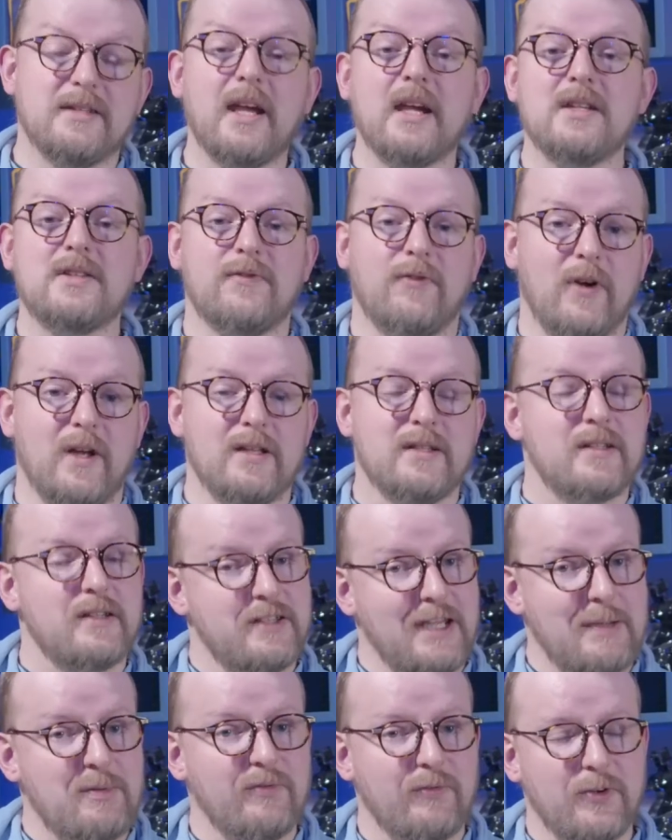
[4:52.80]
Dice Friends, at
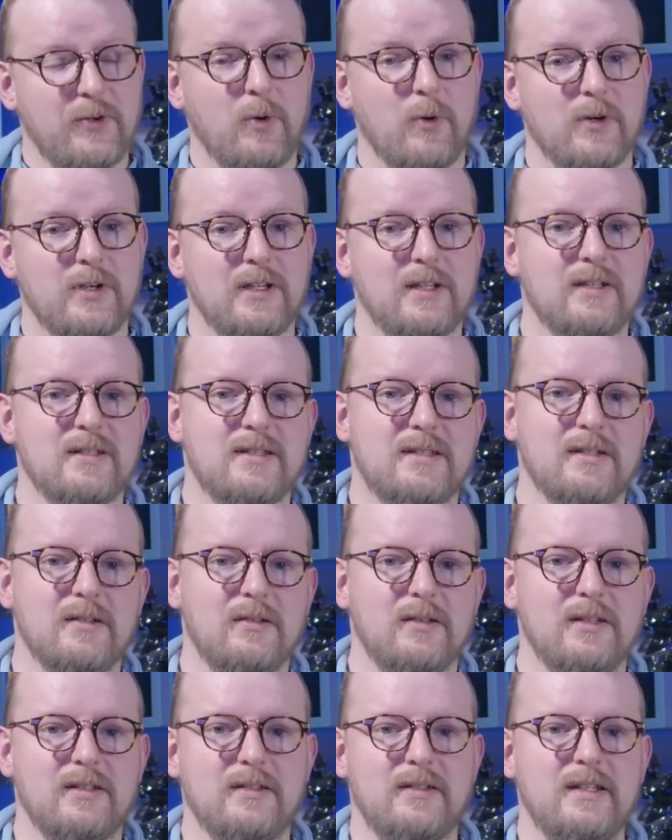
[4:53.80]
time of recording, is
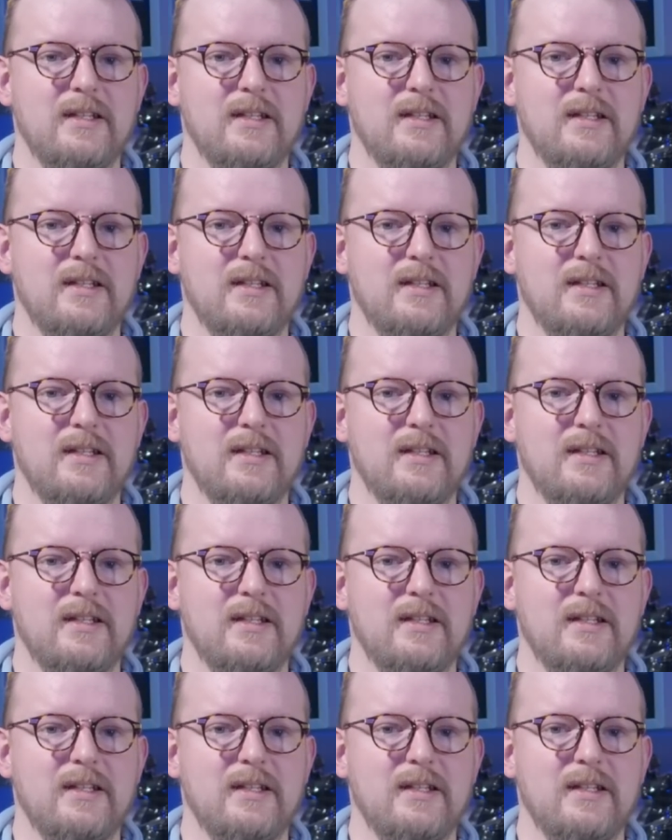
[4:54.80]
still in